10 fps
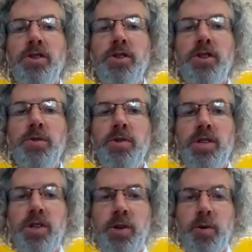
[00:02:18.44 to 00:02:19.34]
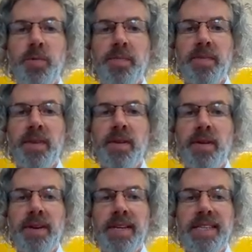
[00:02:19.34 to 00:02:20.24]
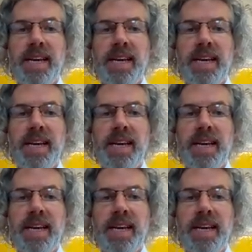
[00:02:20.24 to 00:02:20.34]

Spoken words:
Due to, is